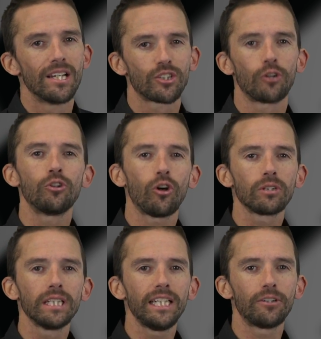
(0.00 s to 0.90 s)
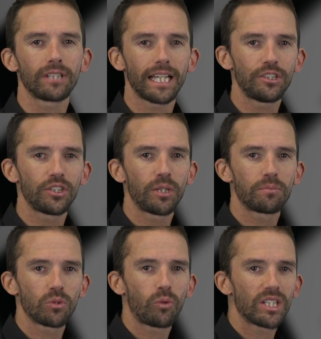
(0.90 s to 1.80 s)
So nonlinear
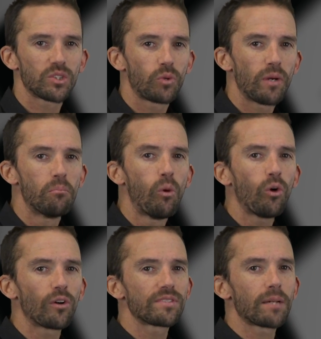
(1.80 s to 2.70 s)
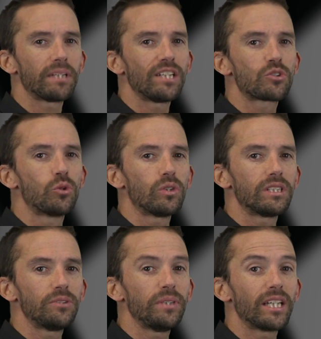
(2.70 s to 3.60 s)
relationships are ones where more of something is good
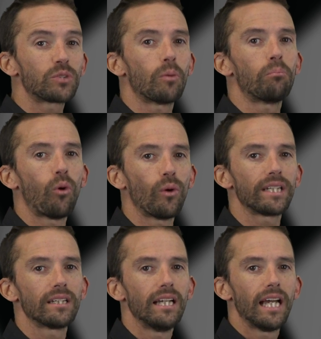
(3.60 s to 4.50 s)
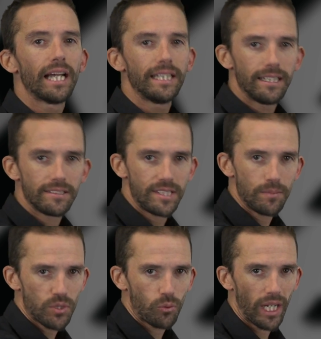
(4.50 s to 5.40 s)
until you get to a point and then it
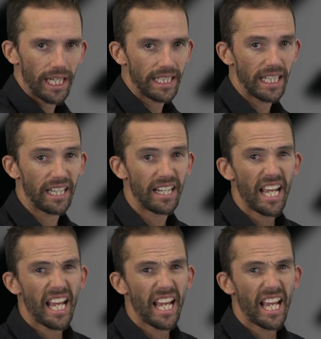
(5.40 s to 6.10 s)
dips away again.